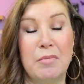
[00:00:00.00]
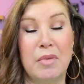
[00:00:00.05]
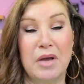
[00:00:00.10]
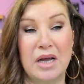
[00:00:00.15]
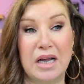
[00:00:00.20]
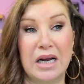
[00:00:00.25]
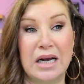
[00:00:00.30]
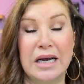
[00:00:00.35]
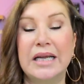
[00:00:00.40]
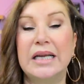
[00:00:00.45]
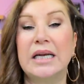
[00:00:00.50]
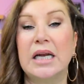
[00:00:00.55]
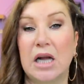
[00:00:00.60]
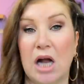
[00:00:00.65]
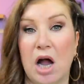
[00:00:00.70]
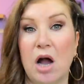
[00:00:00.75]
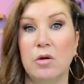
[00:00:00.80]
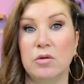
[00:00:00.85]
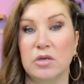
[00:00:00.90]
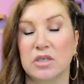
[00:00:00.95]
But cleaner
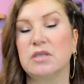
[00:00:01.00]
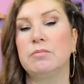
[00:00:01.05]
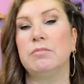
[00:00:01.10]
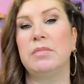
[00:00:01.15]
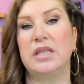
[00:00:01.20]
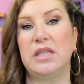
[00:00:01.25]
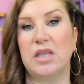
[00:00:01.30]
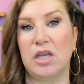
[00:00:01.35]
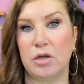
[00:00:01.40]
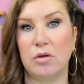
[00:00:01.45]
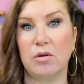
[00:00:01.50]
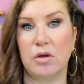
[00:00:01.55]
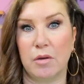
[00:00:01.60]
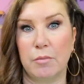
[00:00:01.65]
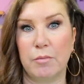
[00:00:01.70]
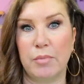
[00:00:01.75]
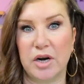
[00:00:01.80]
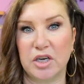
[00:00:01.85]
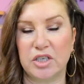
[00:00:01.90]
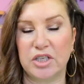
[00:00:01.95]
coats mean that you
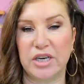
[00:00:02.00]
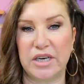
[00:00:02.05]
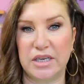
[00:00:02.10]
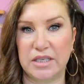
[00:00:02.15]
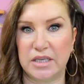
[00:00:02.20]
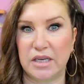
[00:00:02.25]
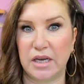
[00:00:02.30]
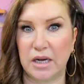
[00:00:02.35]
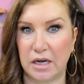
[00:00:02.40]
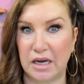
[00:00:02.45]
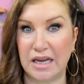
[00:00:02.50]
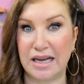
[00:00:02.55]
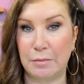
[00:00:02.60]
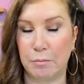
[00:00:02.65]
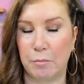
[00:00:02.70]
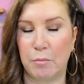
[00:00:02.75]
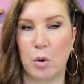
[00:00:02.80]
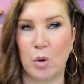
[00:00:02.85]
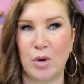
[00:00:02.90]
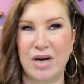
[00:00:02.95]
can brush easier
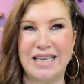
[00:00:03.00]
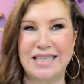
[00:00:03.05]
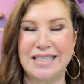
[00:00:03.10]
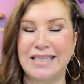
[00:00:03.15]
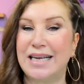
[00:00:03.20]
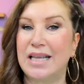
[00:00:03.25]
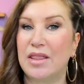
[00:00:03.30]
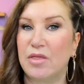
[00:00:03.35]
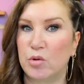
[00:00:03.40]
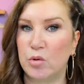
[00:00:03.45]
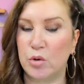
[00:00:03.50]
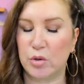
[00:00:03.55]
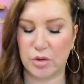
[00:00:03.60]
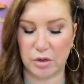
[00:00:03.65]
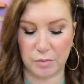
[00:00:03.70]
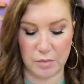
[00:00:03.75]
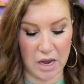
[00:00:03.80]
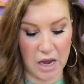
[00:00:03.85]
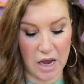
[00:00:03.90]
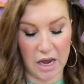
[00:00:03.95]
more easily through
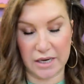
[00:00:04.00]
them.